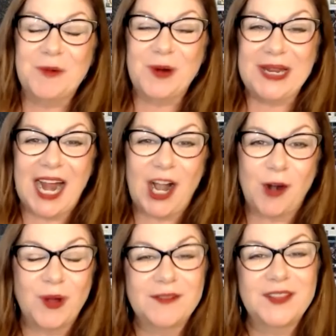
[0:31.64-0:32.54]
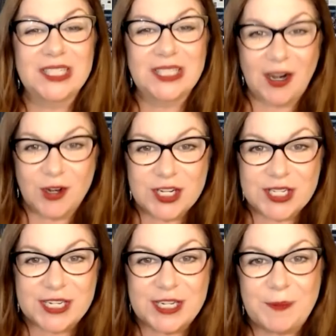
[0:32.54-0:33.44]
We are one of the
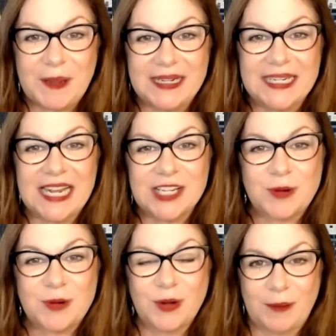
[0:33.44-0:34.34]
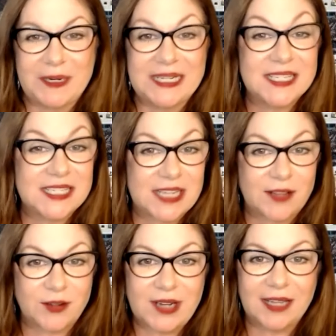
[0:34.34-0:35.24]
largest independent escrow companies in
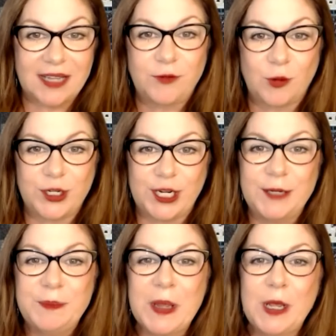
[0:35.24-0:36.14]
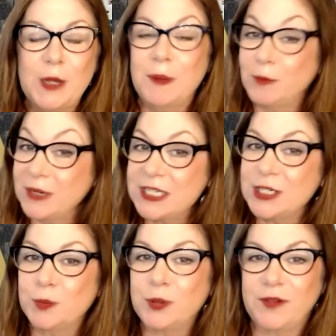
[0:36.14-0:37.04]
Southern California, but we
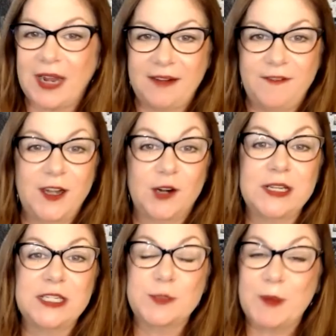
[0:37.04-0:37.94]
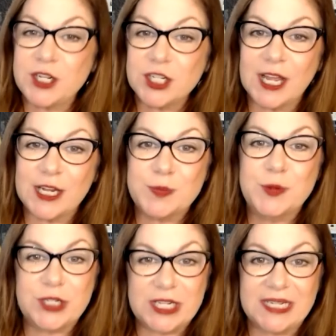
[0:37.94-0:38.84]
still provide very specialized
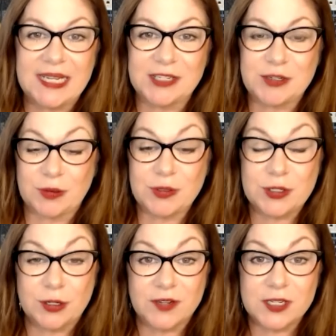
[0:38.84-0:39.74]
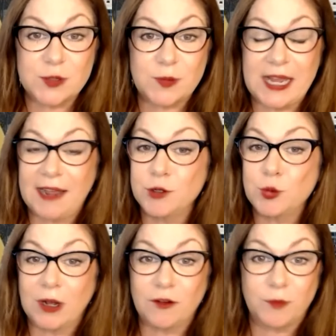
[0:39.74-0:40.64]
boutique escrow service. We have
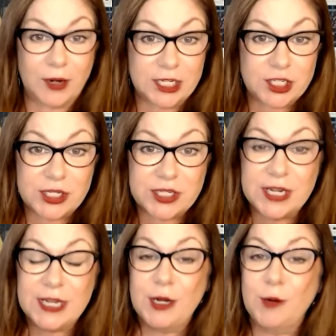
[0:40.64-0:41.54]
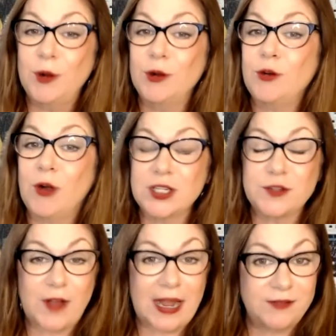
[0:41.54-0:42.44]
12 branches, and we're
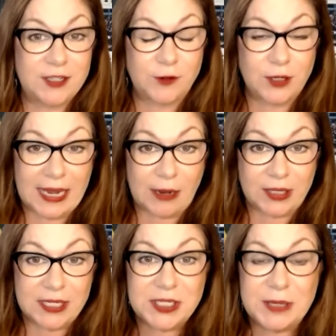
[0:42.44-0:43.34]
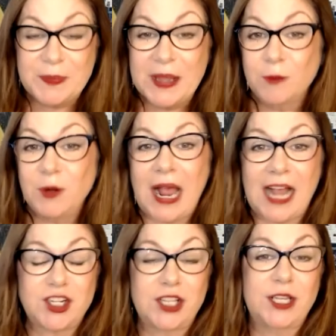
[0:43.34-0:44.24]
across 5 different counties. We're
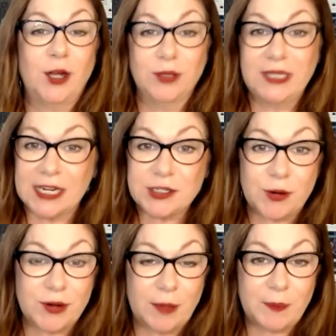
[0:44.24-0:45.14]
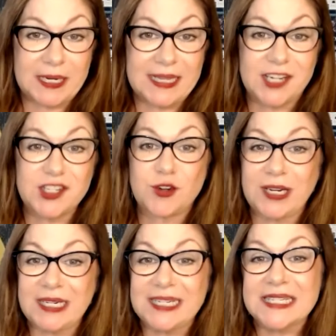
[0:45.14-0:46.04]
actually the only escrow company that is
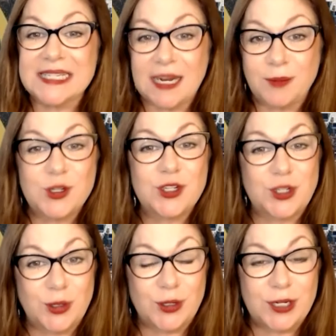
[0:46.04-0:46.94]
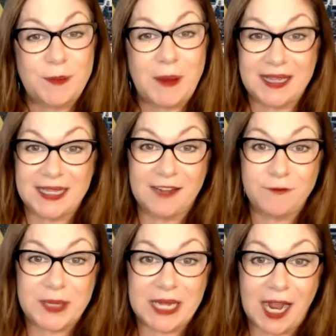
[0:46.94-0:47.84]
trained in cybersecurity by the
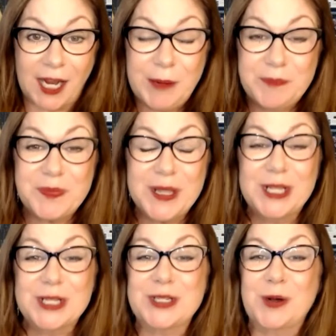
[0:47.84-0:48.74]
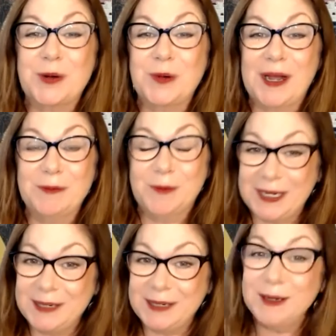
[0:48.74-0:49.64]
FBI. So
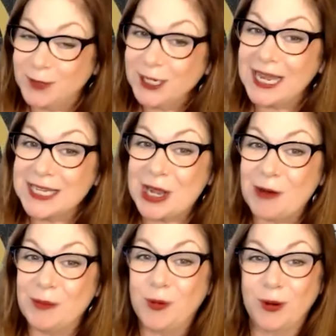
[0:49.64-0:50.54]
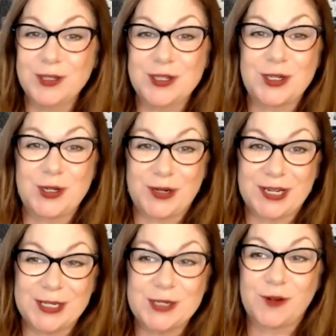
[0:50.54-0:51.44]
we realize how important
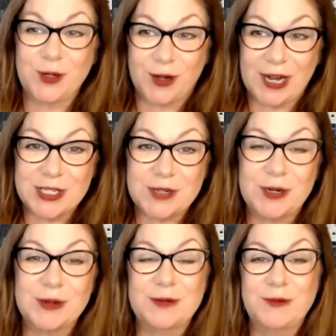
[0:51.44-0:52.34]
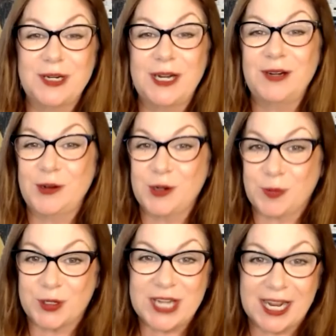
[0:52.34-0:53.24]
security is for your escrows, and we are here to
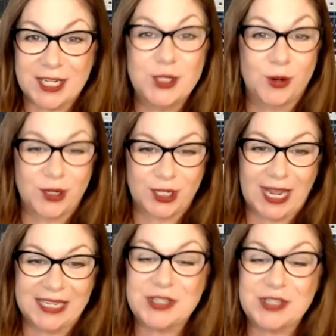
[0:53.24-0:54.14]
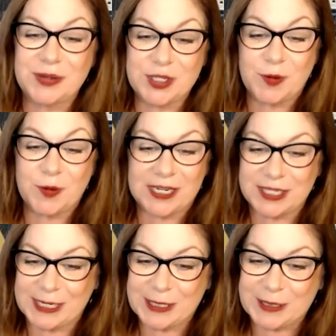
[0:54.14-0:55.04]
protect your clients through this
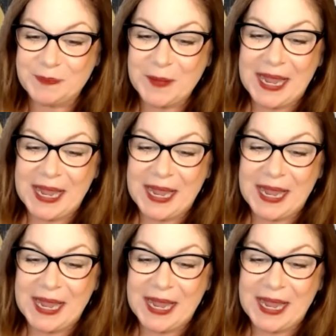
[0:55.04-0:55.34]
process.